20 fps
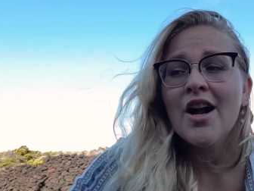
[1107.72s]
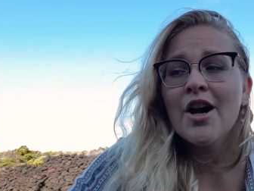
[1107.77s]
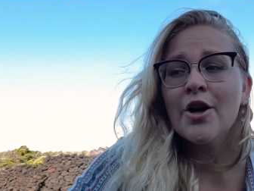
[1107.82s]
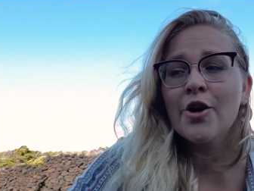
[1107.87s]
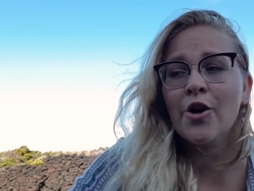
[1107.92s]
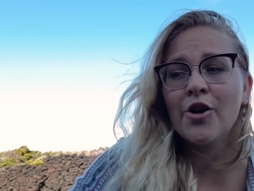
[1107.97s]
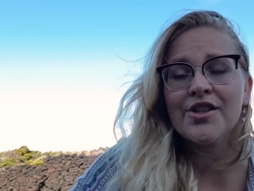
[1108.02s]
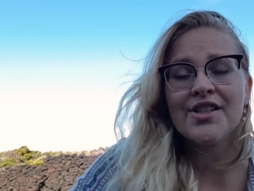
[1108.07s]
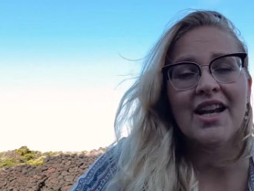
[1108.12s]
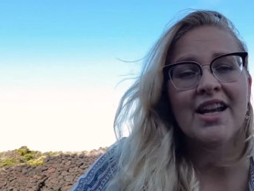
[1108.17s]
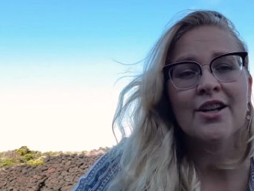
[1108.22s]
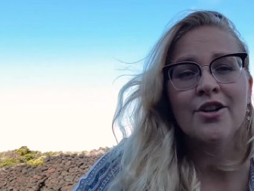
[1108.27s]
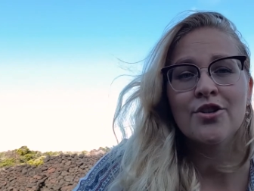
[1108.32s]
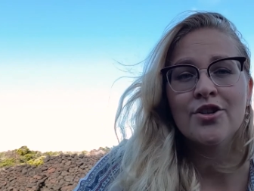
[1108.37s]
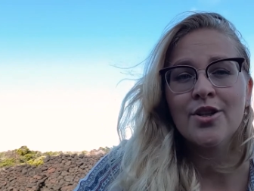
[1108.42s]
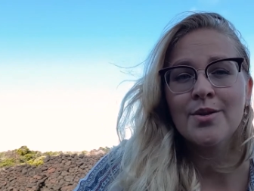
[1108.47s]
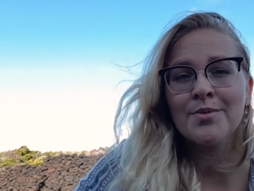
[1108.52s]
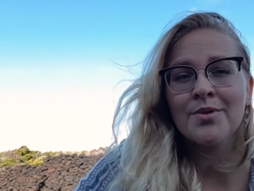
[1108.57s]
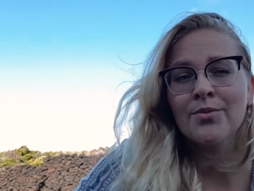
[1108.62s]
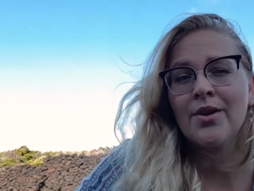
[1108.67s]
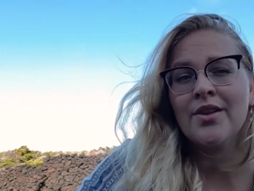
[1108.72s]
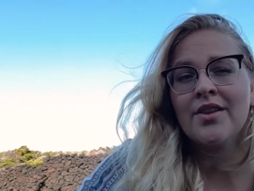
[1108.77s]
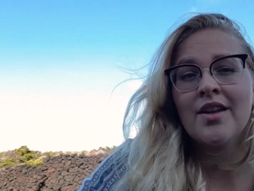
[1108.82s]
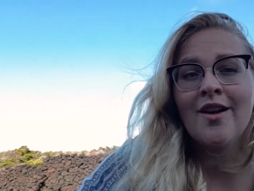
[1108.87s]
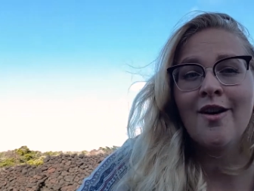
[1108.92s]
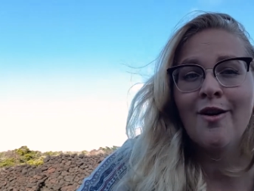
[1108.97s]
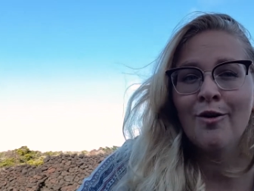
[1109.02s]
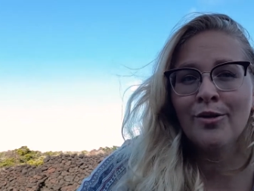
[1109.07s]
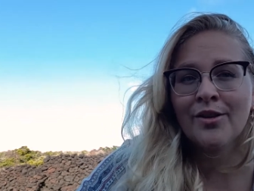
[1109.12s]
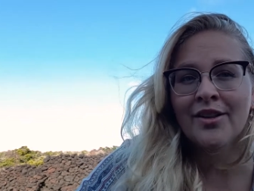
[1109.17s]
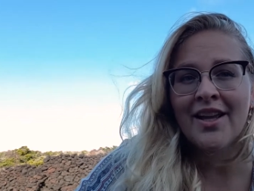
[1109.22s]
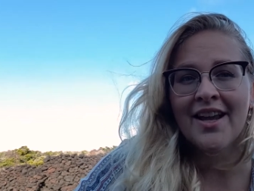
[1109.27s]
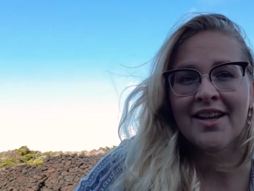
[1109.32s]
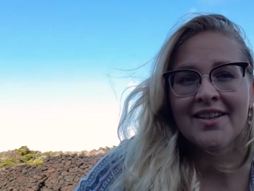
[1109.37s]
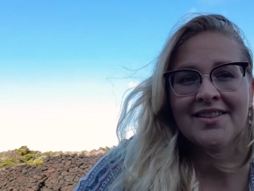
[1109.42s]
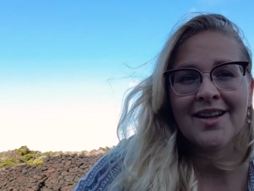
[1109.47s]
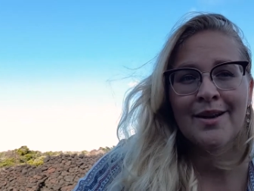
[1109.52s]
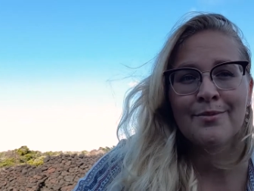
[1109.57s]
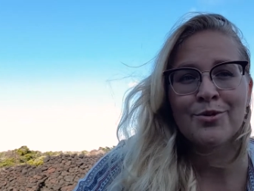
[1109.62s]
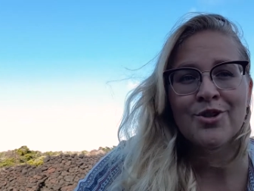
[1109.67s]
Container ships were the only
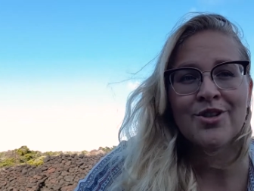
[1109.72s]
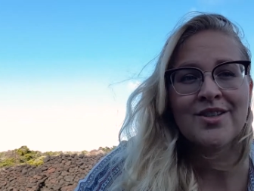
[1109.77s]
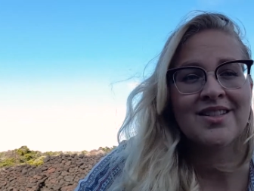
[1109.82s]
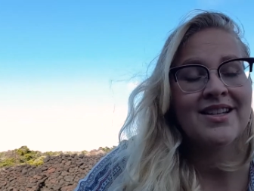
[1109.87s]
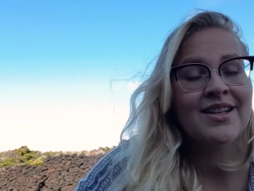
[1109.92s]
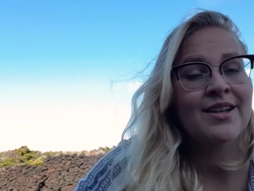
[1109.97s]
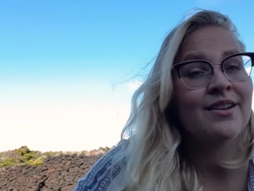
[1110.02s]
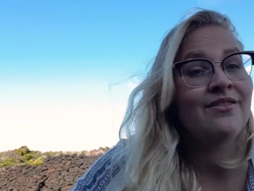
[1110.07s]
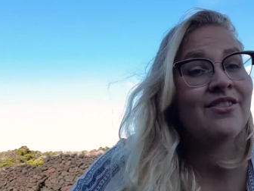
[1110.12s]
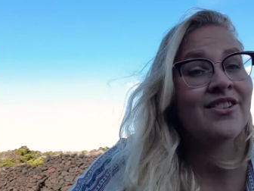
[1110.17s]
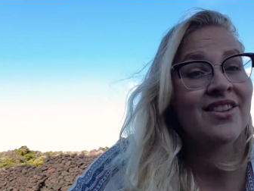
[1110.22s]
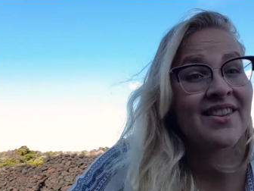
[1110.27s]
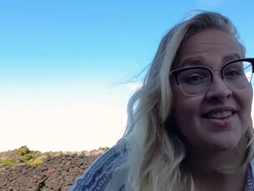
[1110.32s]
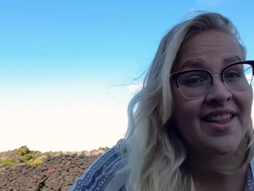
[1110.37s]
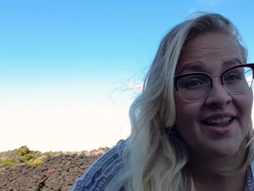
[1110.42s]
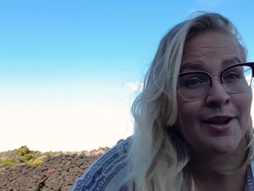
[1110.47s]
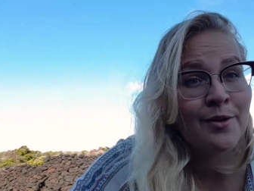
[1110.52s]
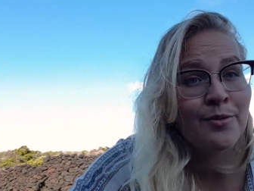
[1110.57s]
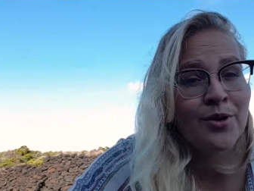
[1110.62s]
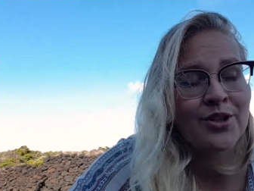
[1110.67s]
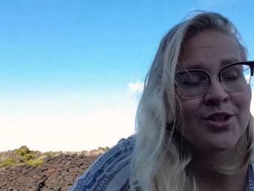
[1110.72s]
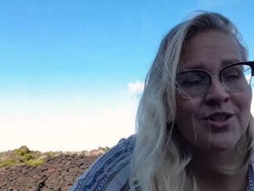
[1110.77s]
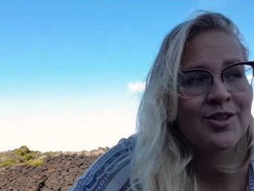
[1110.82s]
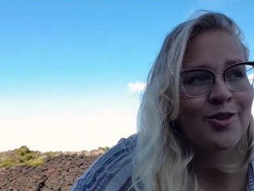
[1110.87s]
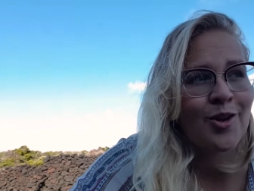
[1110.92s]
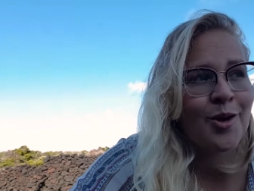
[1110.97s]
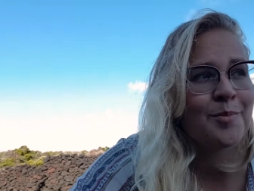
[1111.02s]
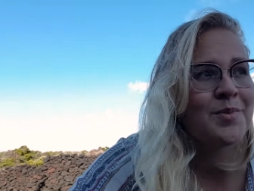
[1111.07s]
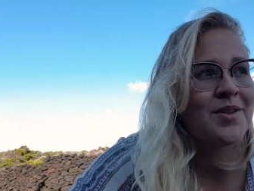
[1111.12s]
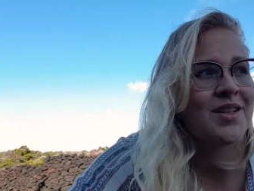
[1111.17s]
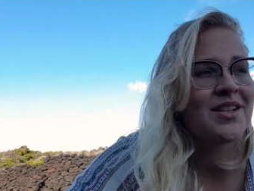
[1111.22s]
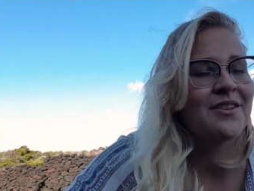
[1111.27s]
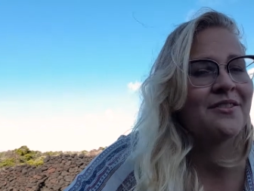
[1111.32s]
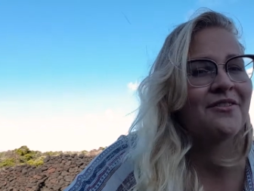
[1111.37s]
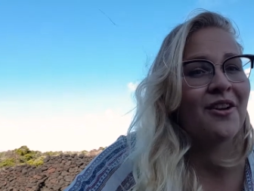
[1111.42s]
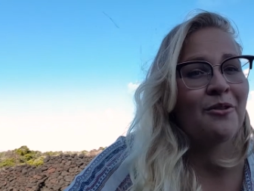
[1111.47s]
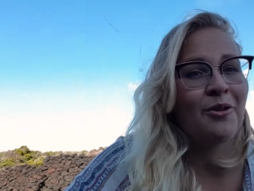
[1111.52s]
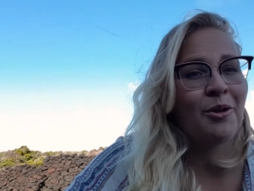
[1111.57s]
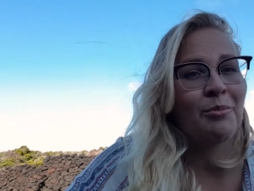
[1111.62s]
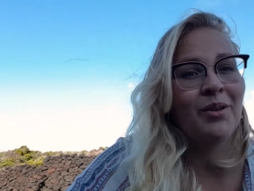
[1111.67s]
exceptions, and even they were stopped in the
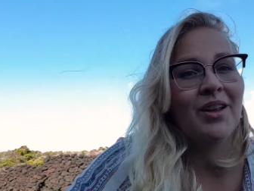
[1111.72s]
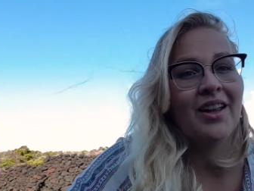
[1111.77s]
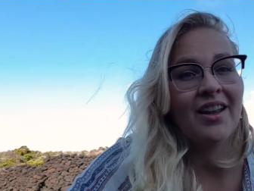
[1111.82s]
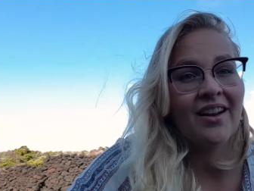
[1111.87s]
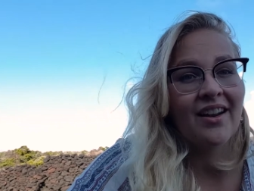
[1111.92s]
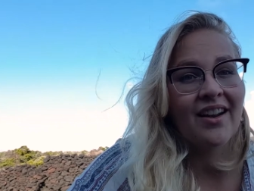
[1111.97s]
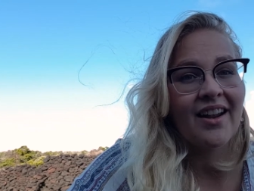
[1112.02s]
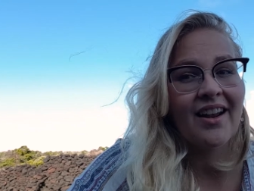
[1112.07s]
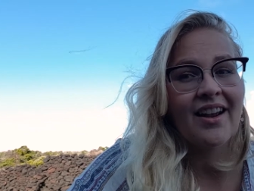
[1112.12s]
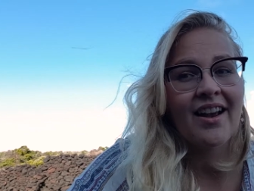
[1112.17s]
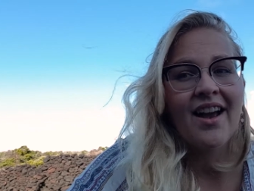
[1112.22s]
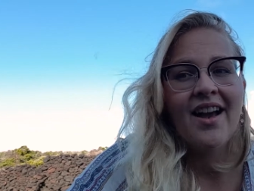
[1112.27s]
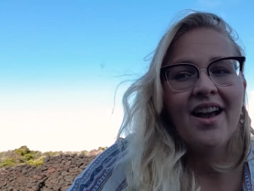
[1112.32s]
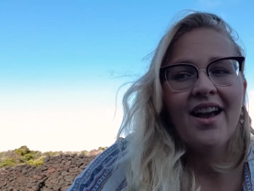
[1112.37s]
very beginning.